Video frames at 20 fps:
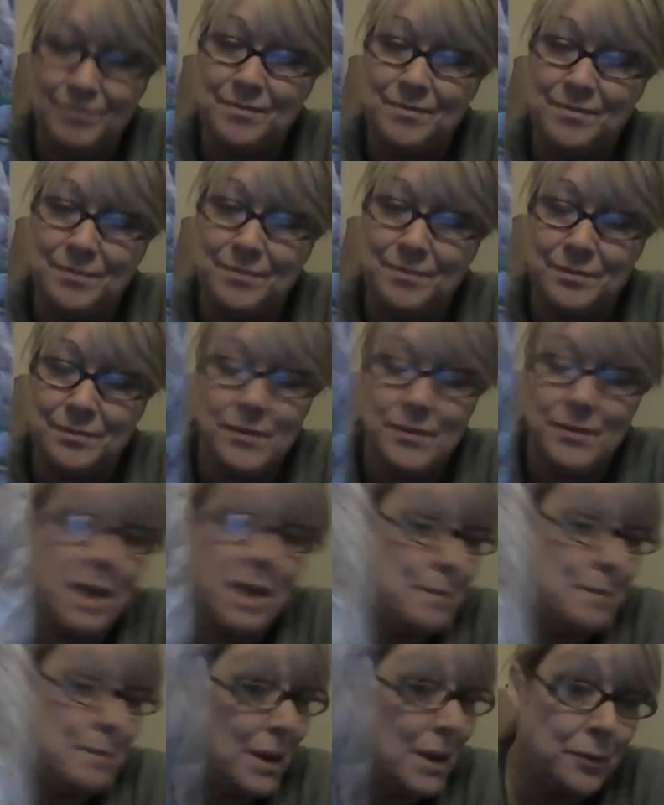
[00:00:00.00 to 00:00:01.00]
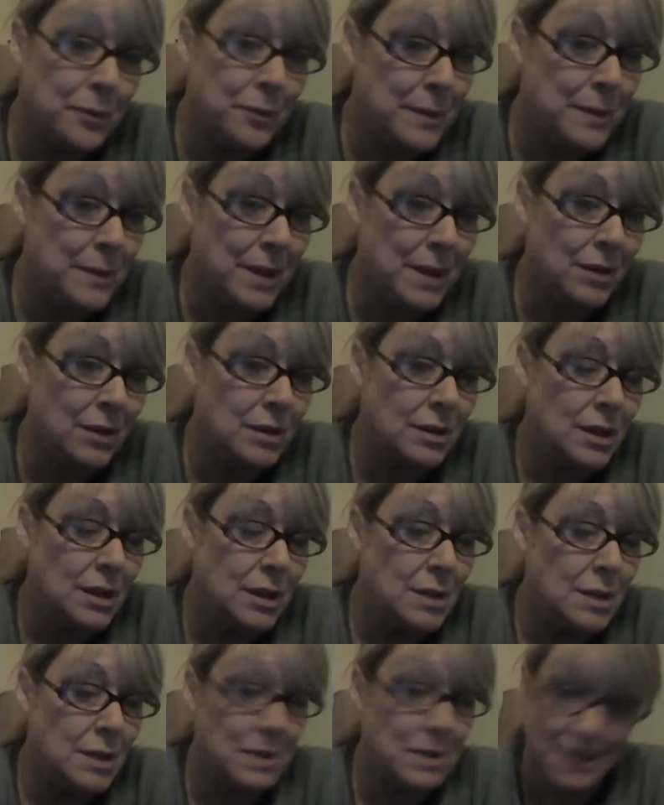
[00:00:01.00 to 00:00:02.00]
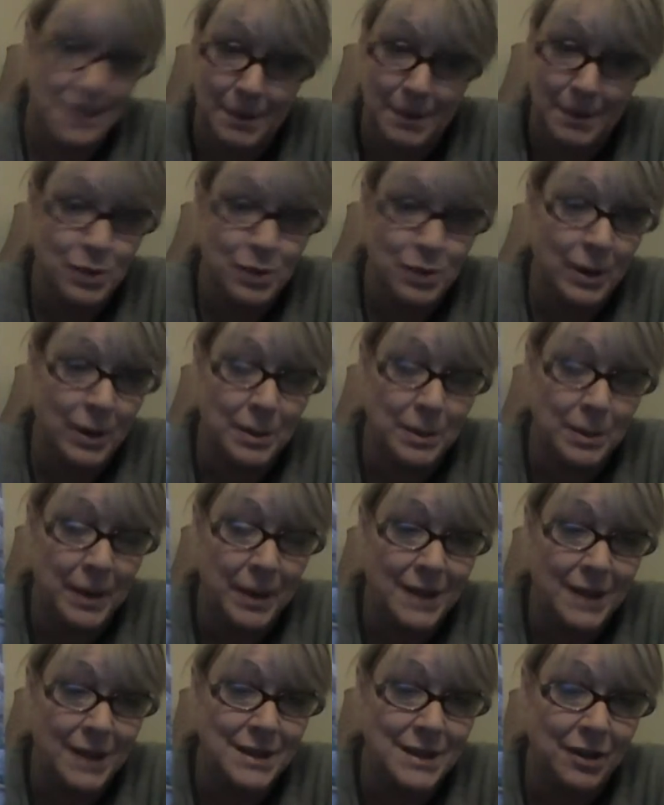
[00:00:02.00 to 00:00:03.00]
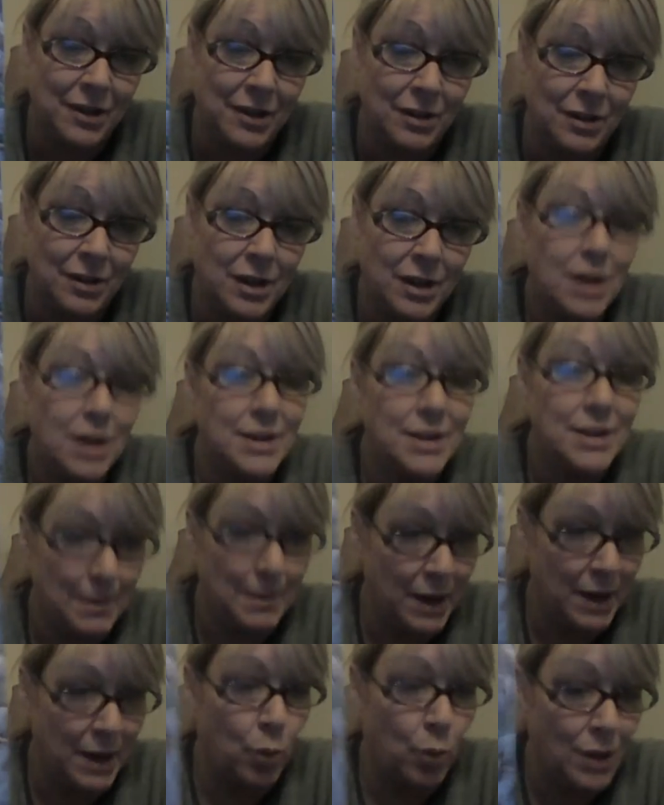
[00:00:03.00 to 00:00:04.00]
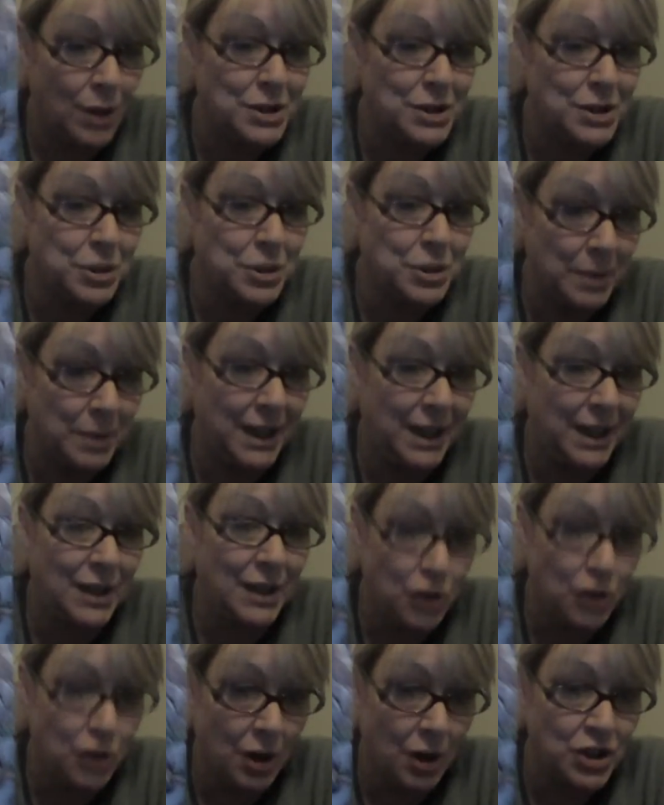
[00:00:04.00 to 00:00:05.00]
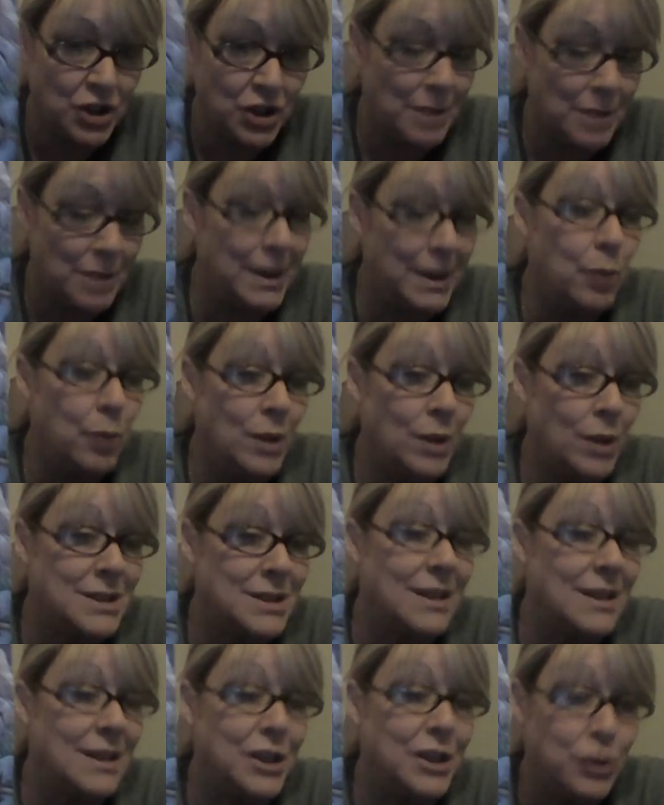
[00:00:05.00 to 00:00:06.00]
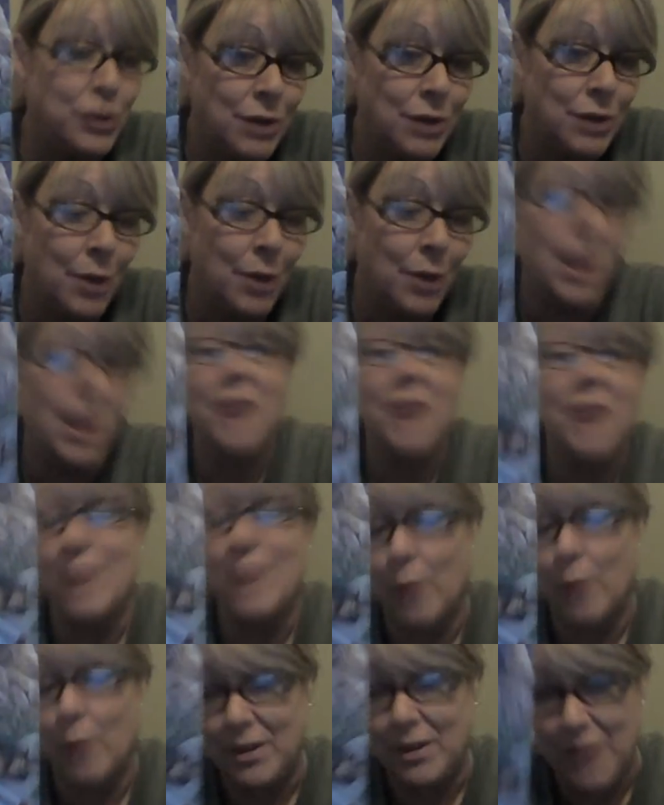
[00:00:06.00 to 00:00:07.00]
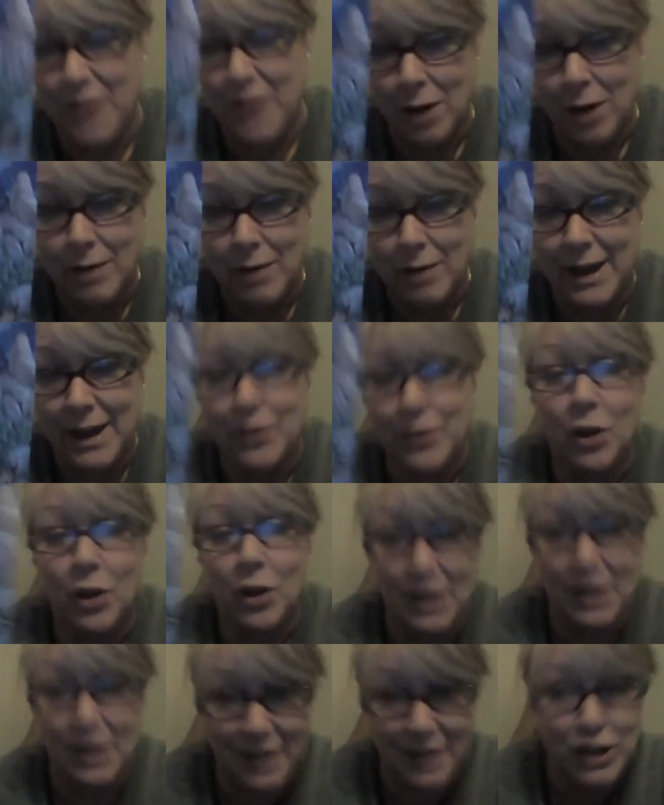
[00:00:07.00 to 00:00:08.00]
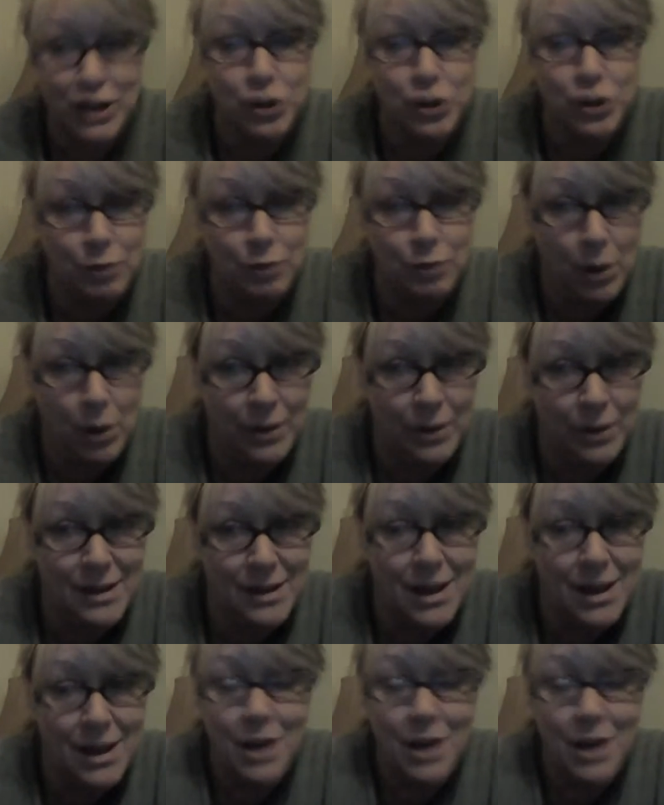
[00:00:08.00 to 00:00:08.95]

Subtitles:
Male or female, but somebody's wearing the pants here. Somebody wants to be in charge. Somebody wants to let you know that when they're ready, they're going to let you know this.